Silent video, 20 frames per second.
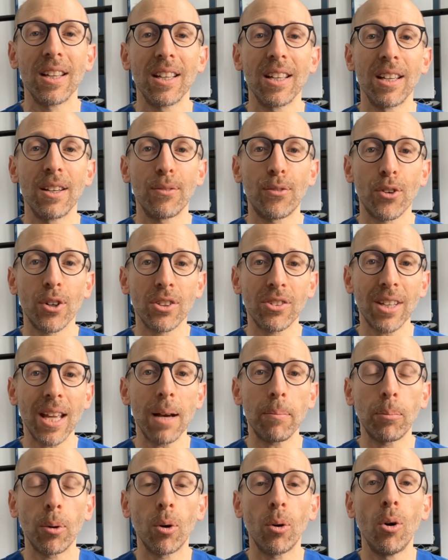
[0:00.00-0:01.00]
And for
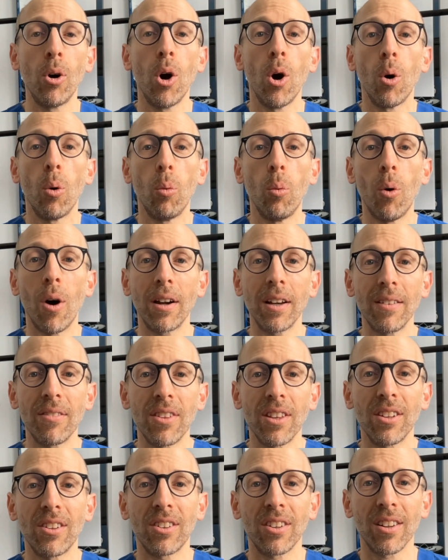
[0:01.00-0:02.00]
example, one of
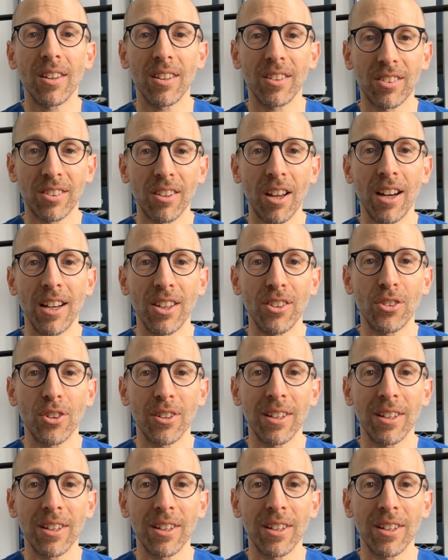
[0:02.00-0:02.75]
these studies or